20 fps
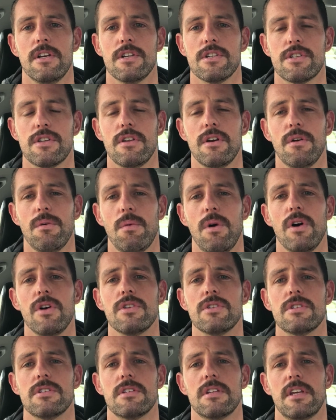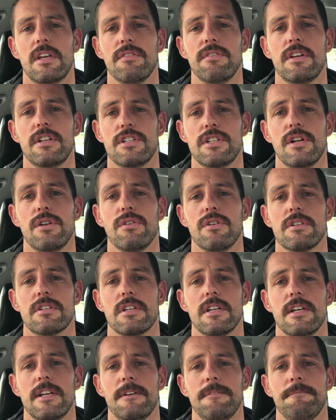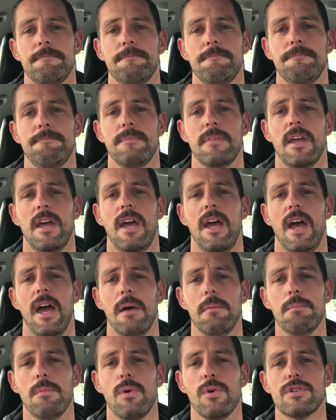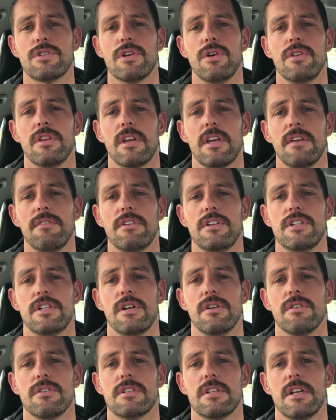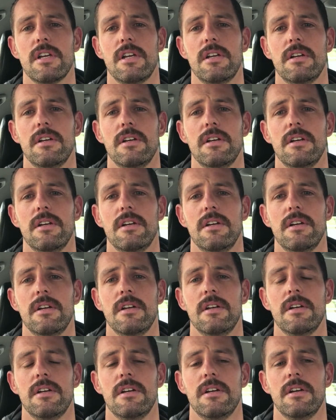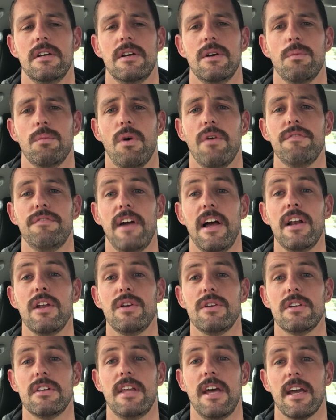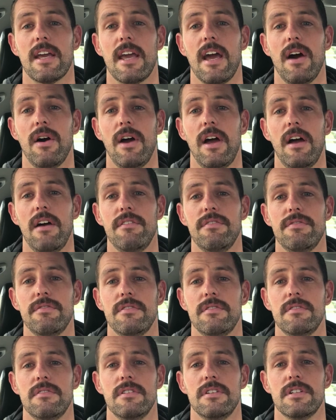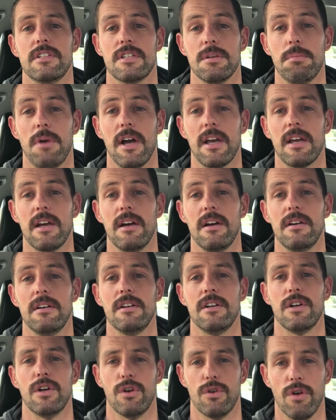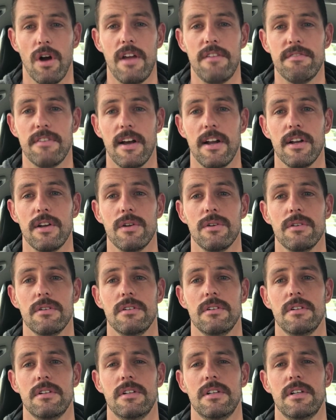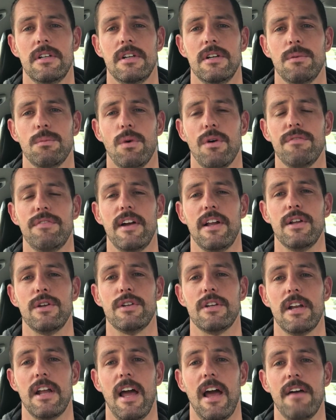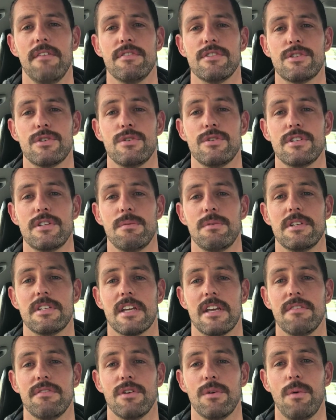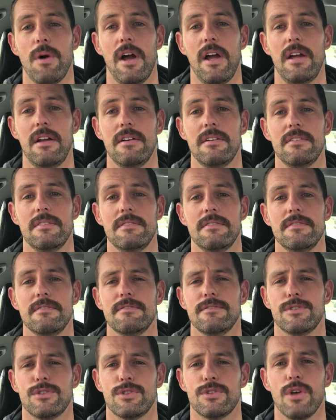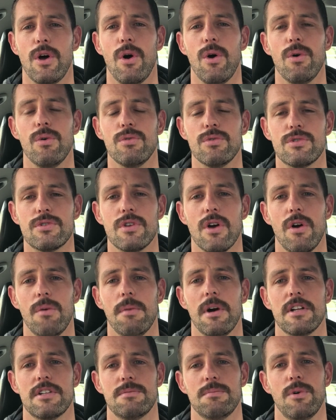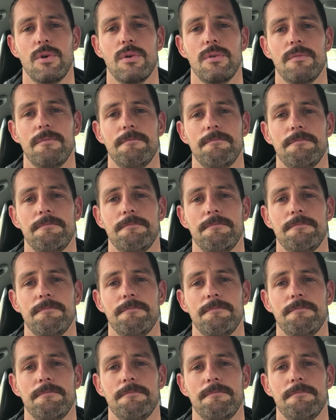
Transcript: So there it was, giving generously. And more so than giving generously, what value did that cow have? To Micah, great value. What value did it have as soon as he went to give it away? So, so much more.